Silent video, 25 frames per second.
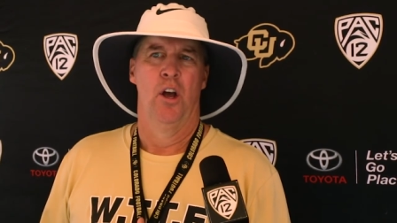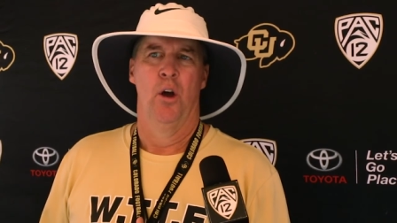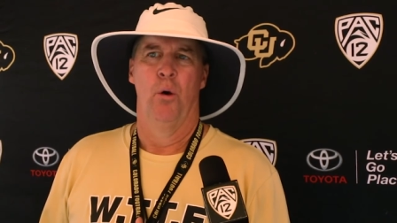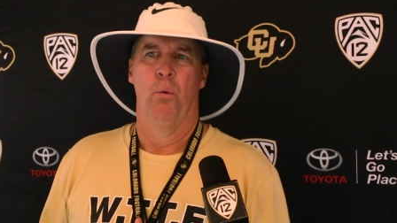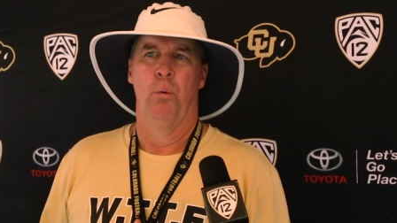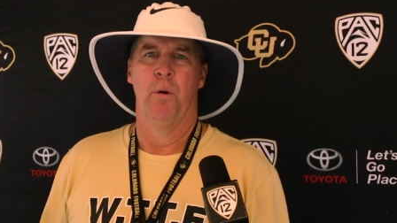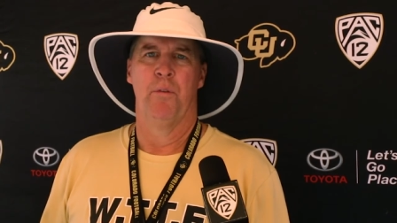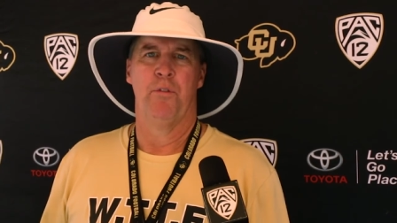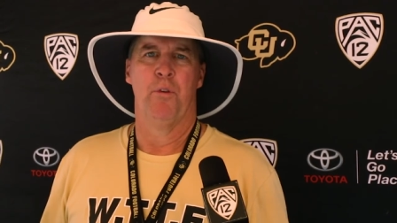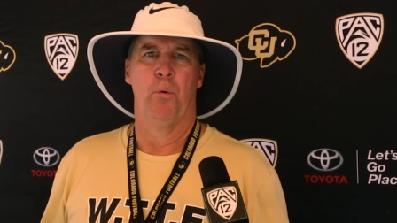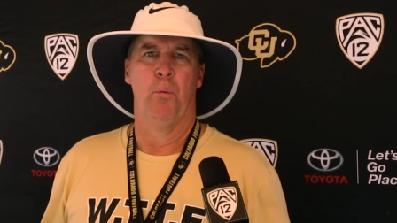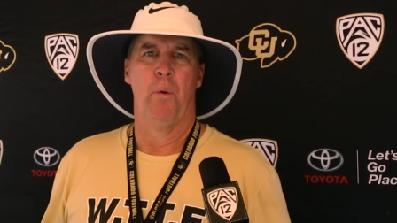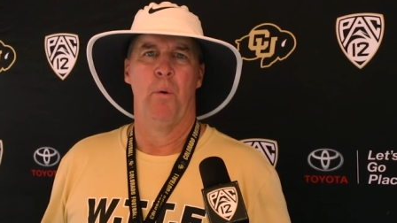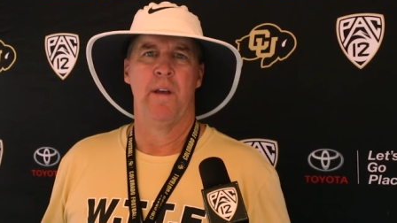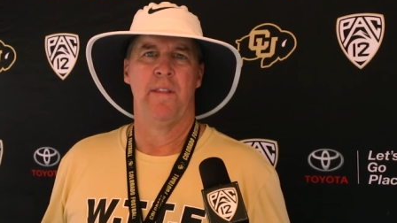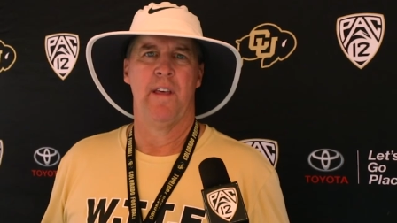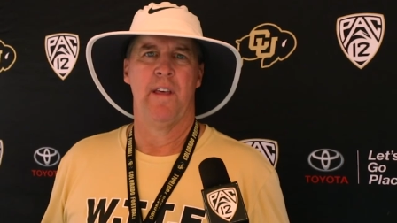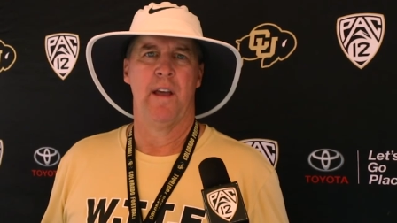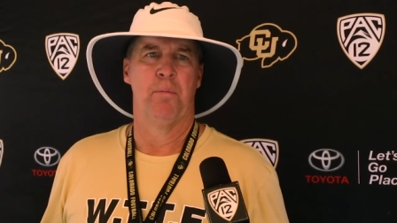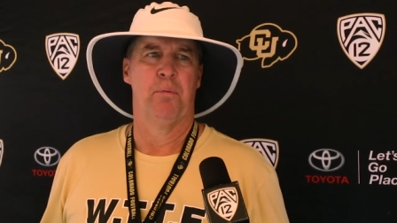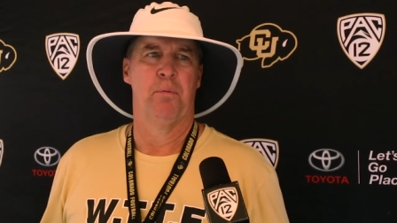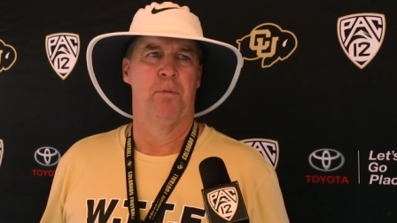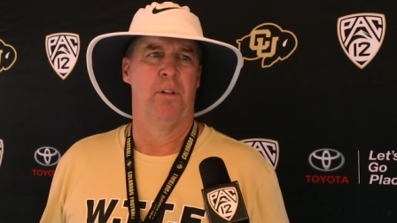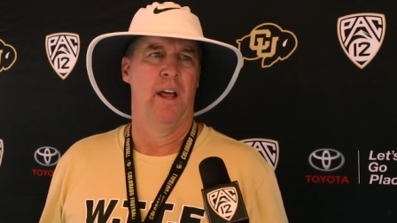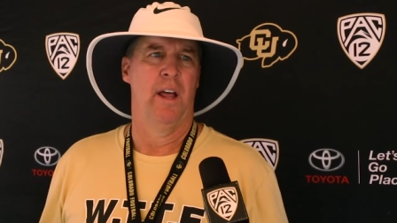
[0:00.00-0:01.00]
with the way
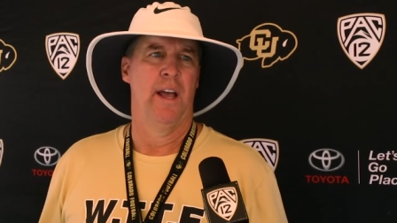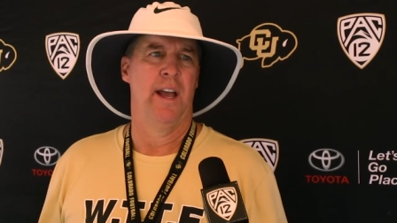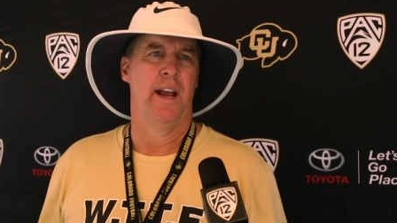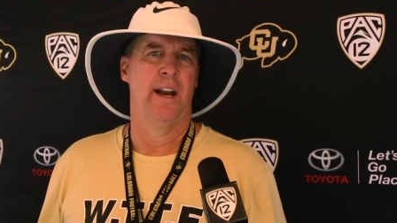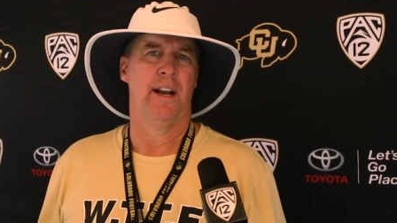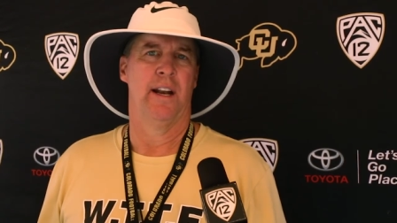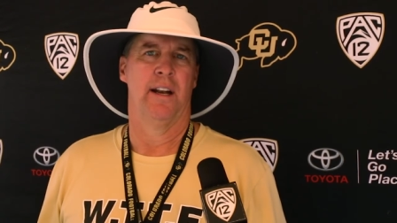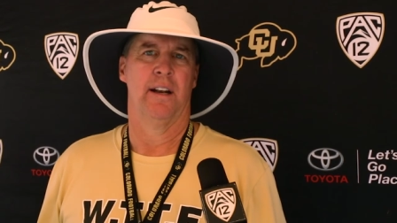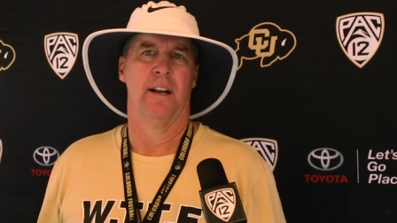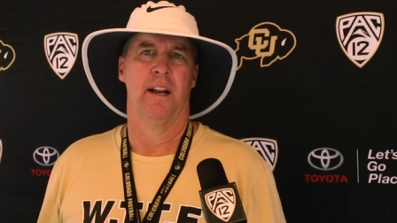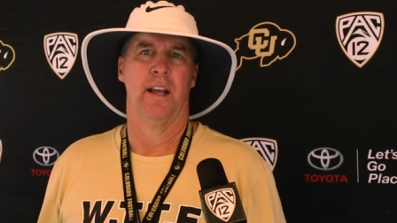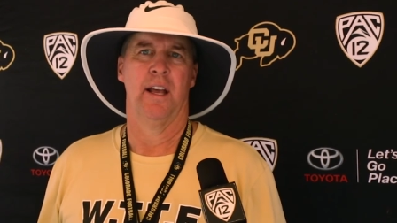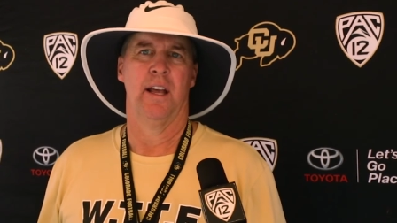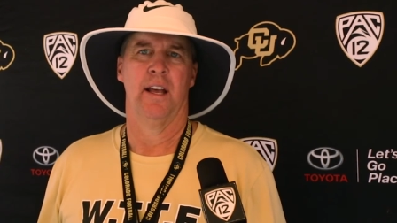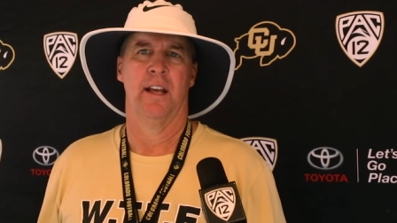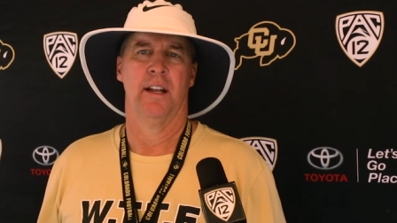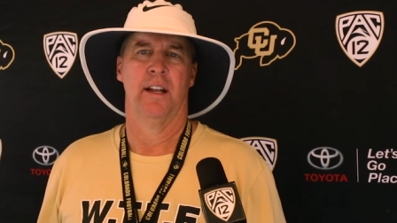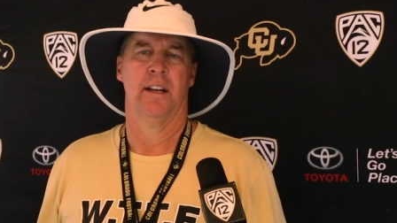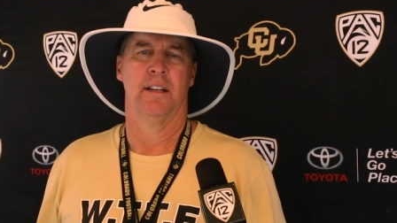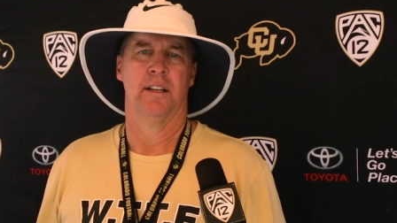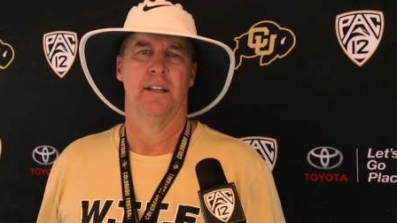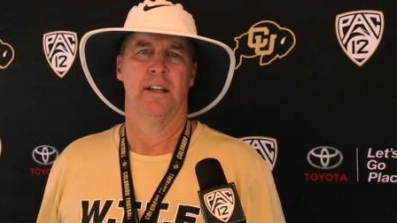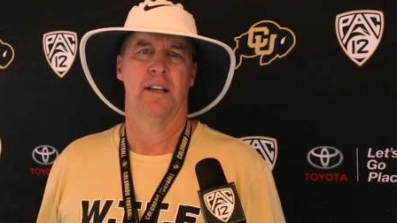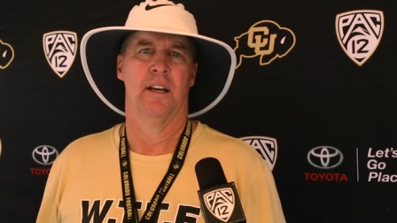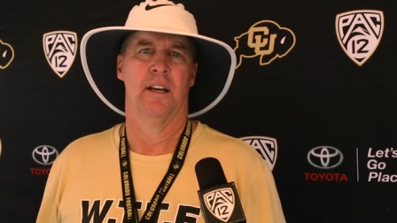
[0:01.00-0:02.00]
they played, and,
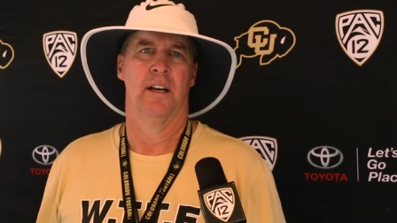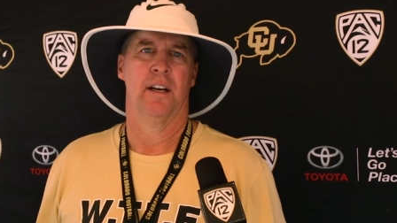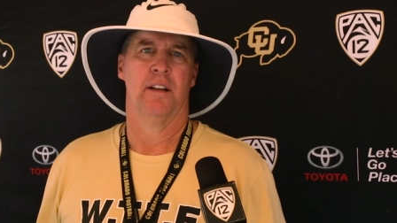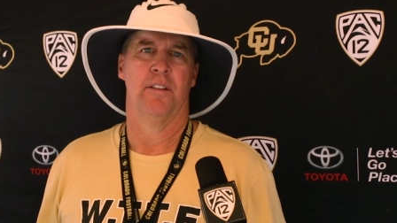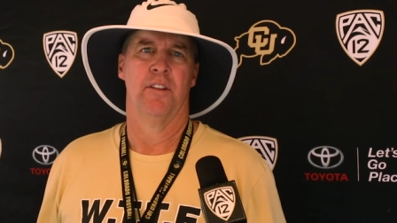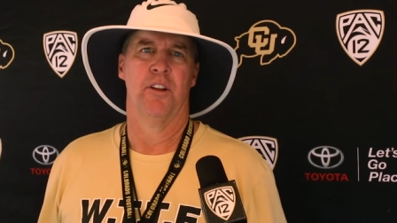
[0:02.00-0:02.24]
and uh,